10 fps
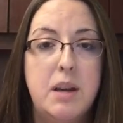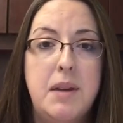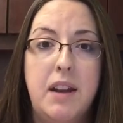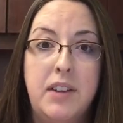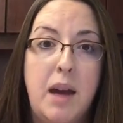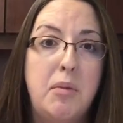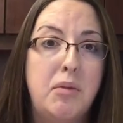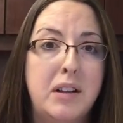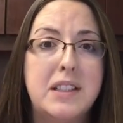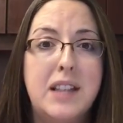give me enough time
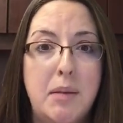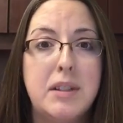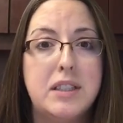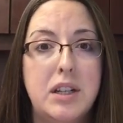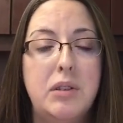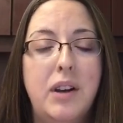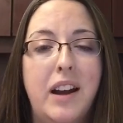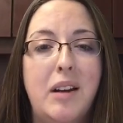before the assignments due.